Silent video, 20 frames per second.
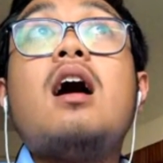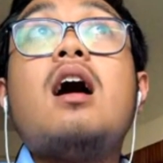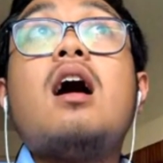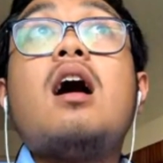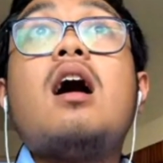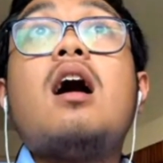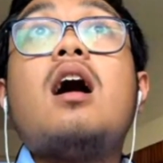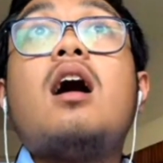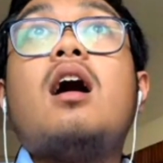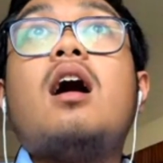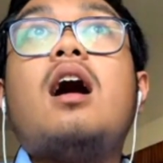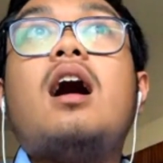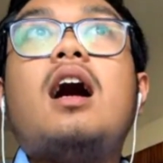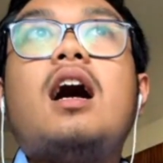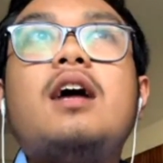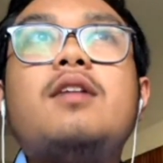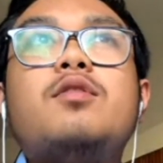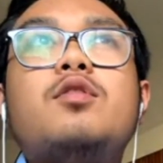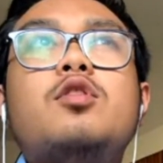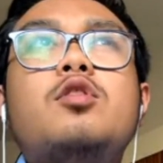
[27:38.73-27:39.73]
I've
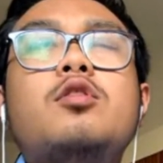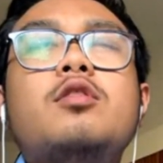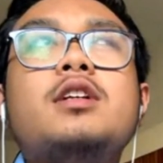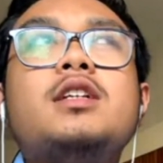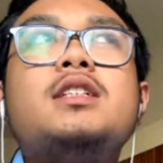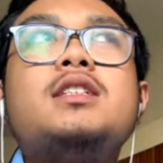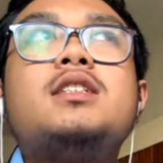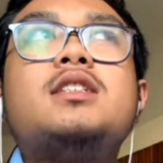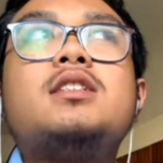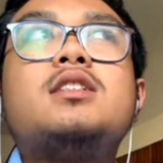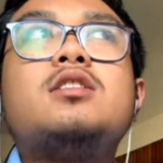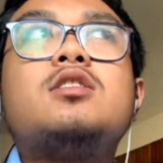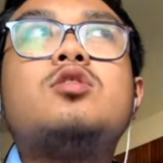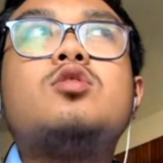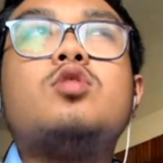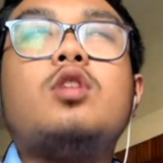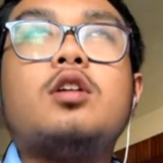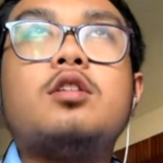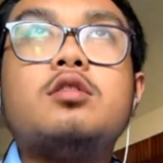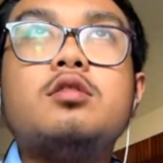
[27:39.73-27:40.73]
always
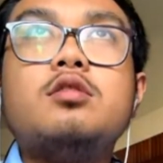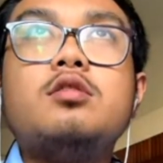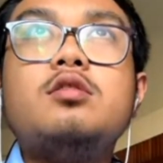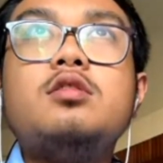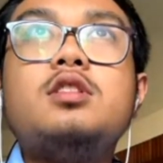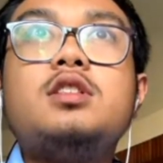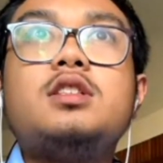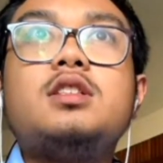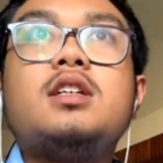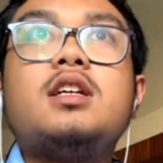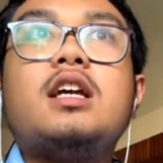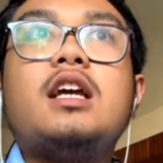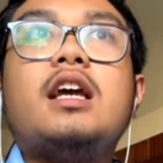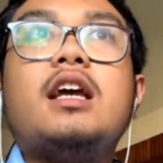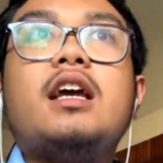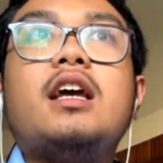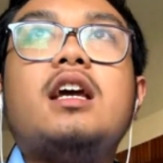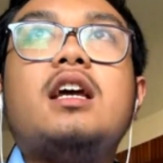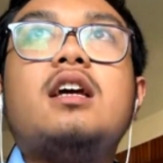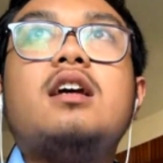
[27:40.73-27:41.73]
struggled
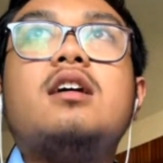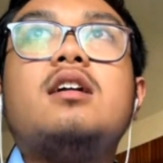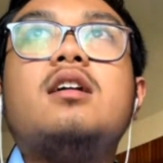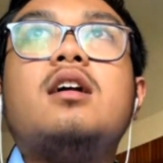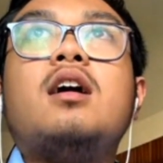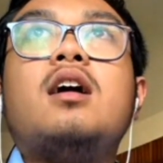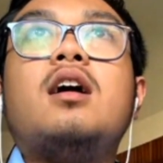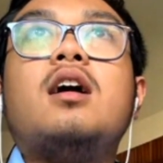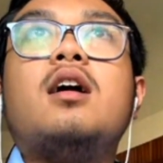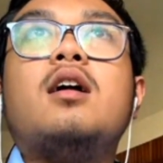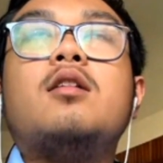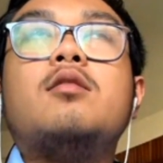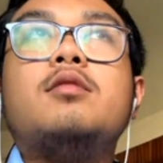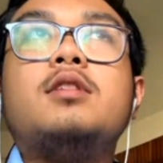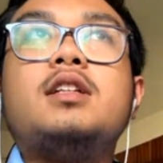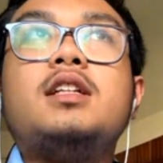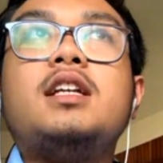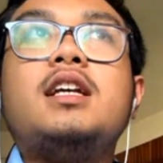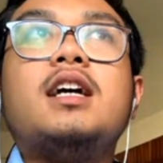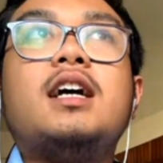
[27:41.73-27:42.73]
uh, with the
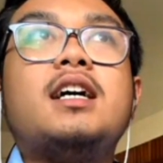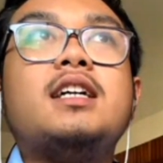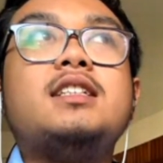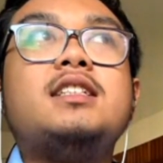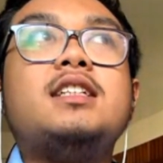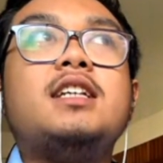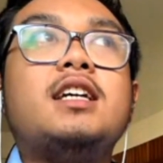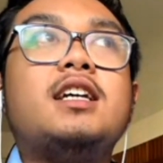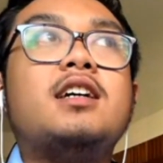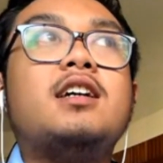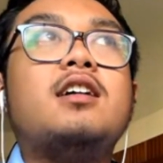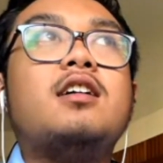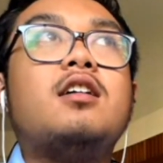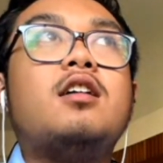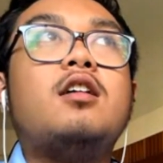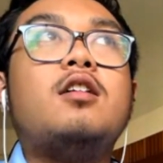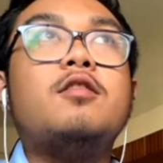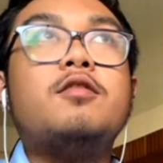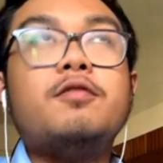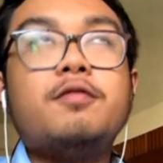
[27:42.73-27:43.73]
idea of
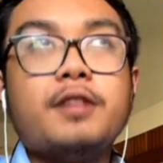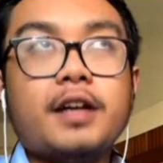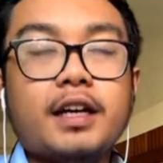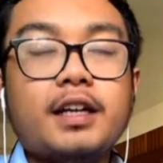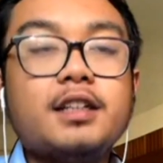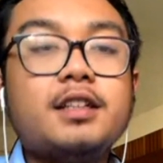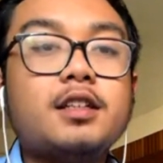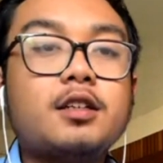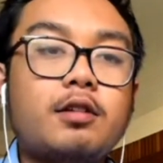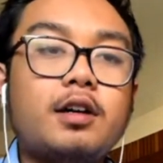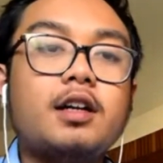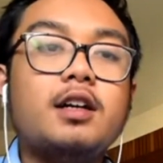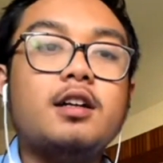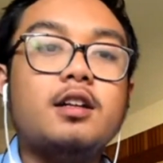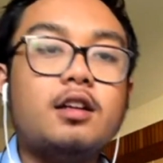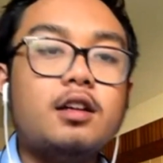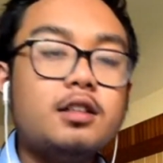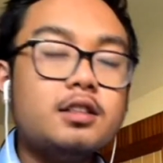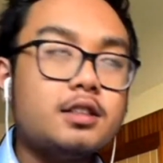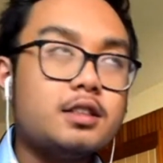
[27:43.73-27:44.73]
faith quite a lot.
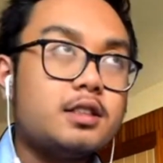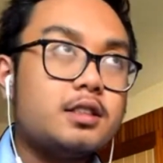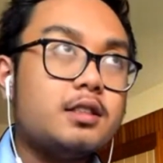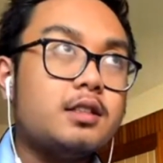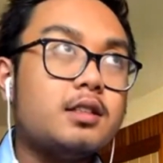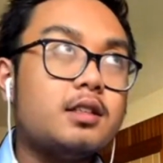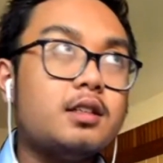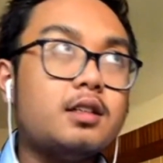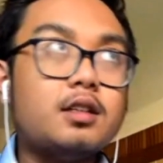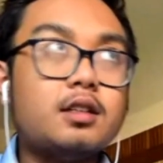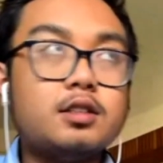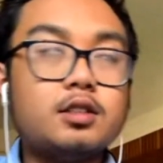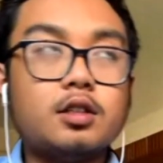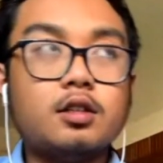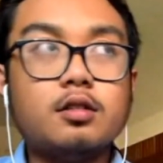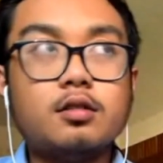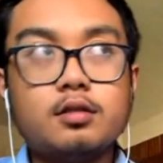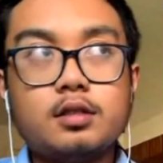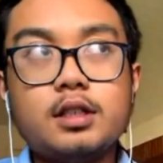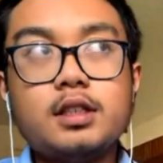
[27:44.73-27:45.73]
So,
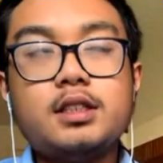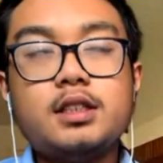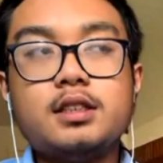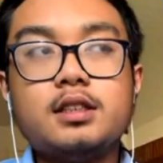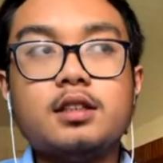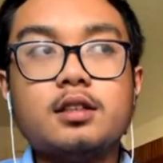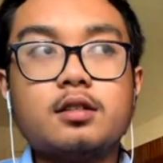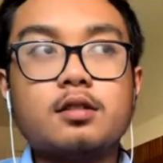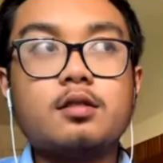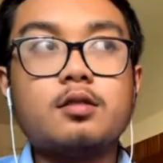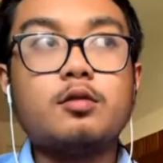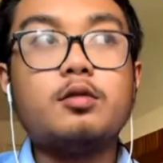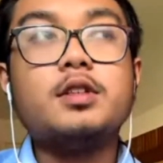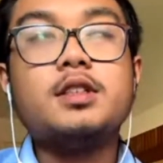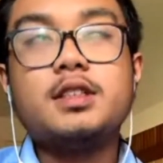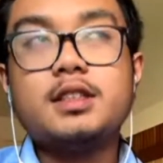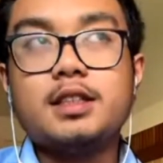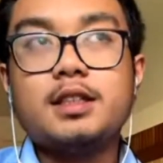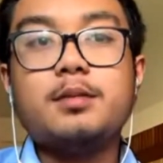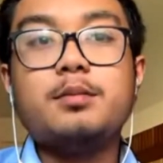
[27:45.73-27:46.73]
this is the Christian
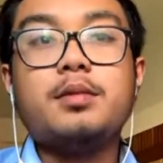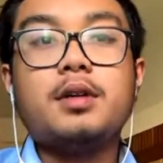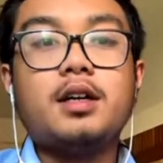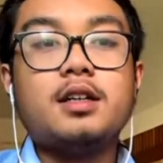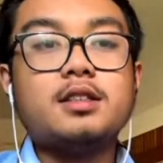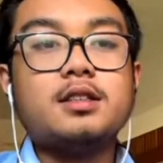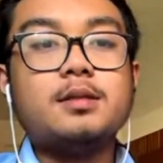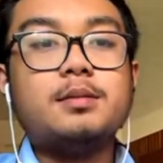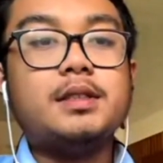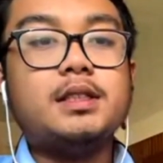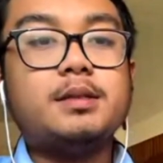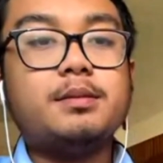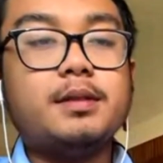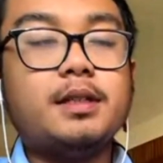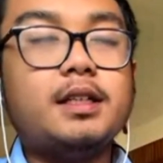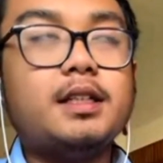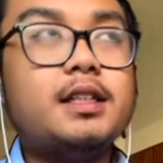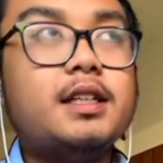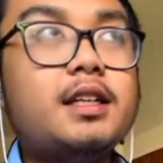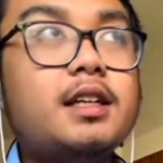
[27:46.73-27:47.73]
part of me speaking.
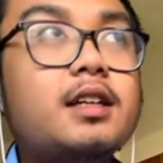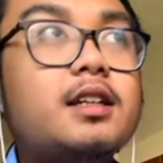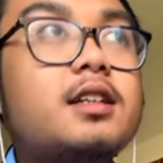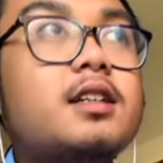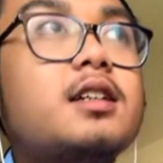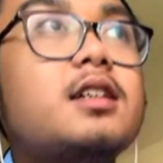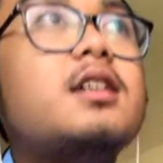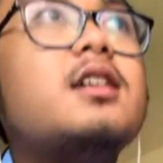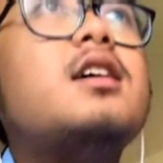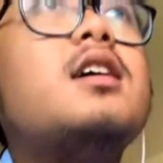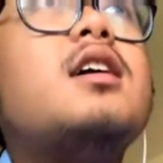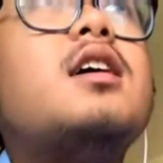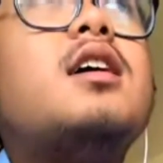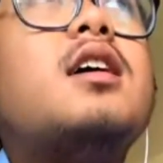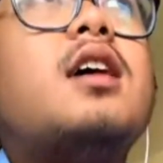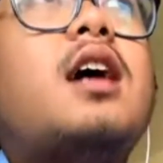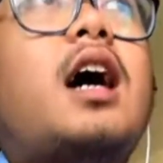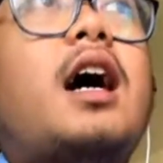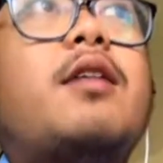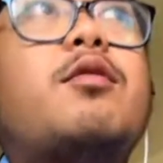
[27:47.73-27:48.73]
I've
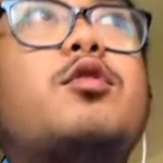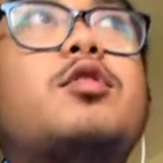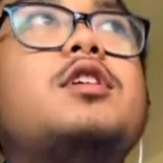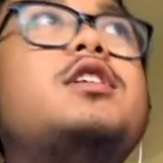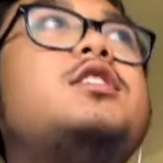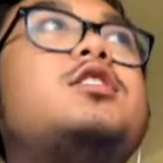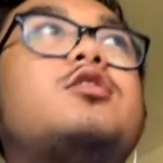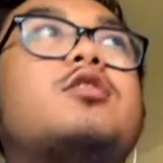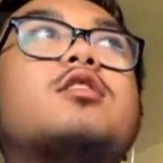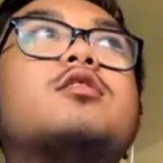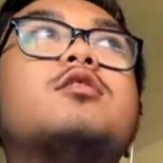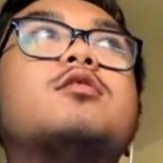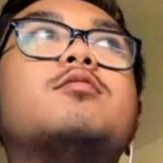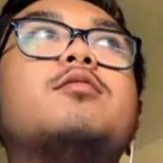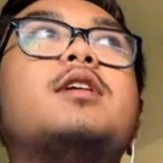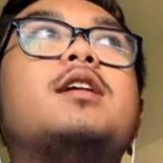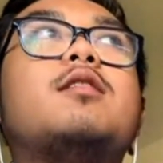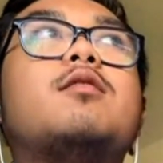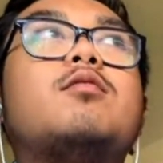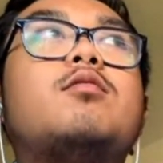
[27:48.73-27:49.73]
always struggled with
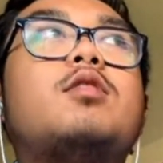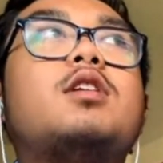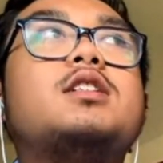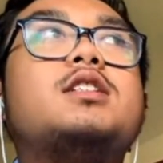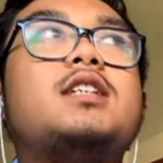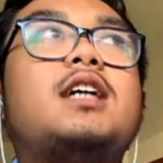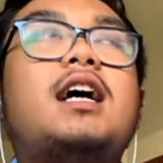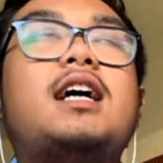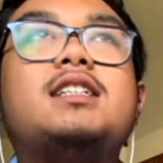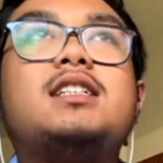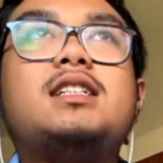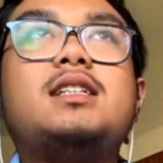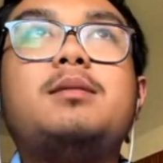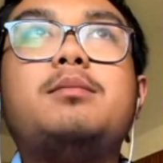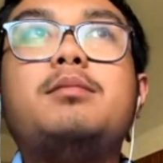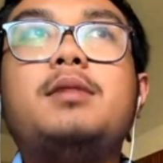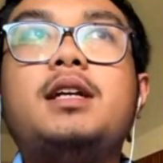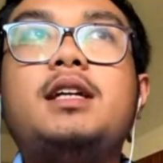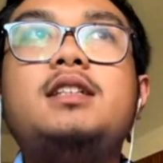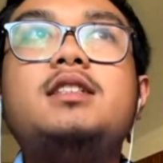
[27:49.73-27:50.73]
what it actually
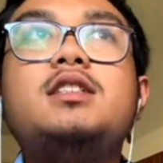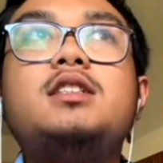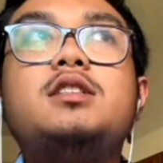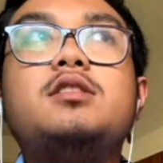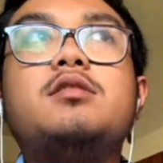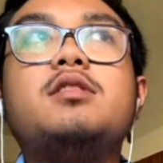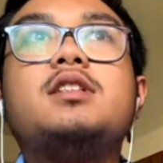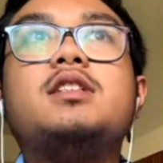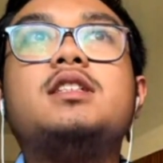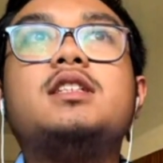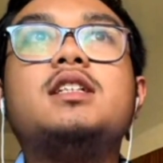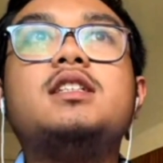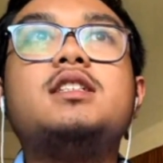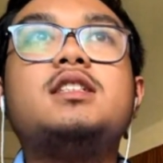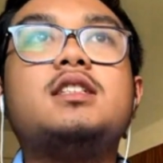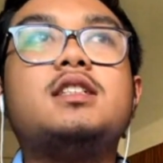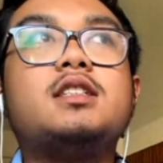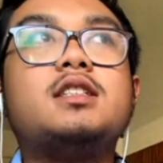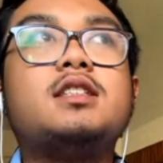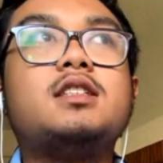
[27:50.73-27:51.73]
means to exist in a,
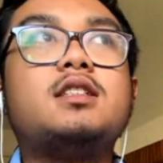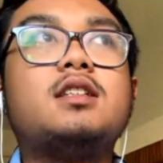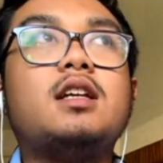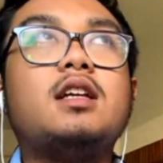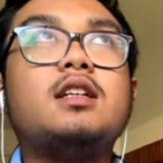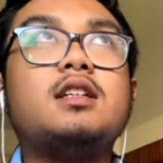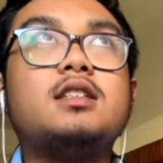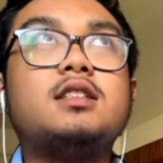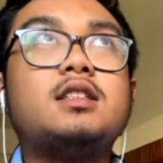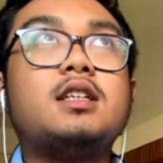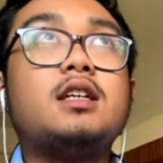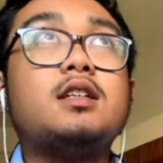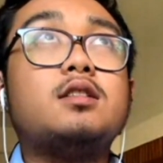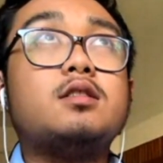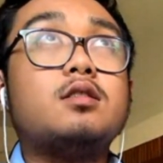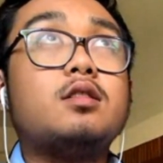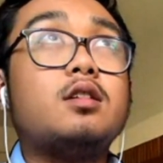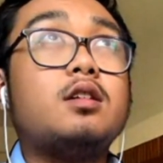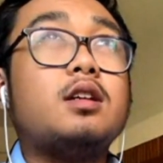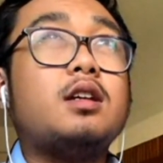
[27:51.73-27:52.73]
in a state,
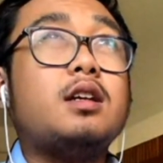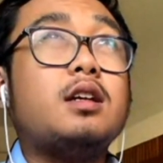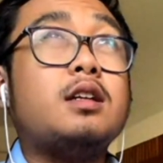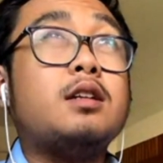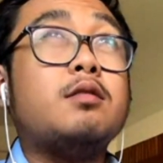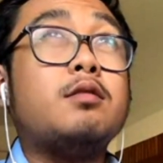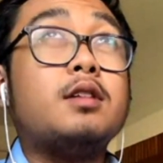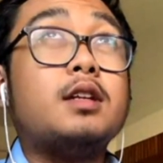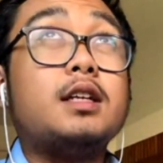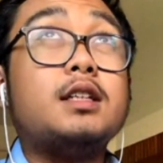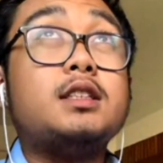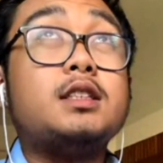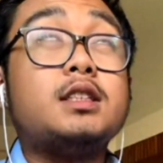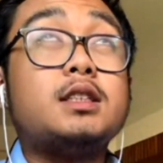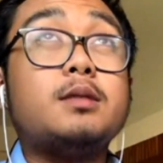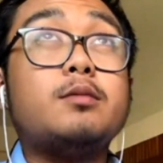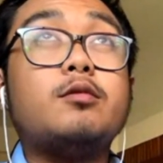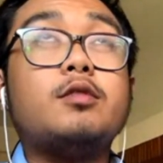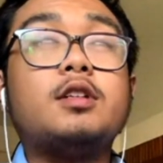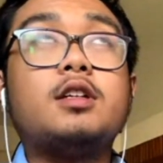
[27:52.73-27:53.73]
in a relationship
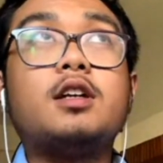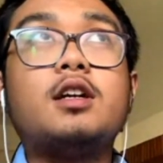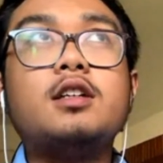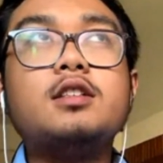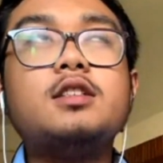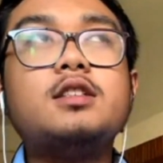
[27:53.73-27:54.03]
with God.